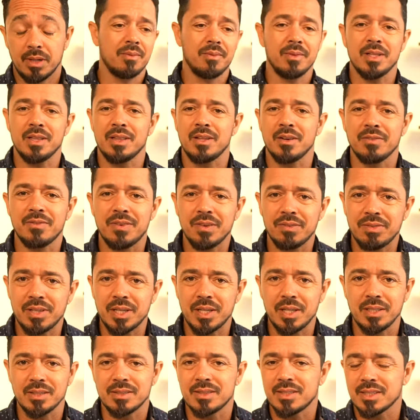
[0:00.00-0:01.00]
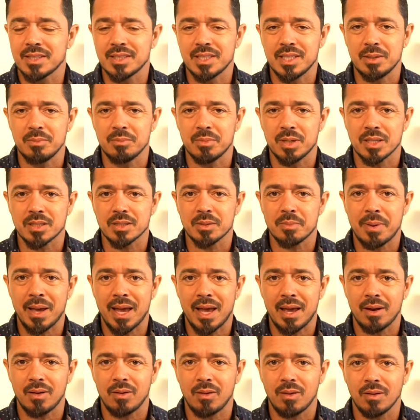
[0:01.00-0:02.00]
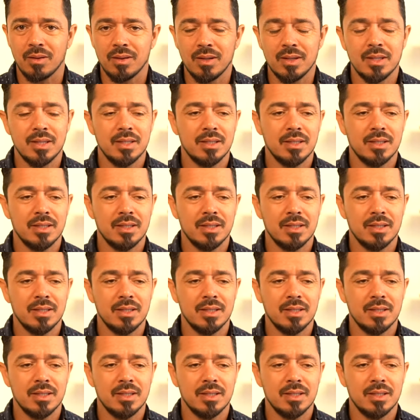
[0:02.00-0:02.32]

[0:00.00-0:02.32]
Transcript: They're 15, 16 bucks a panel.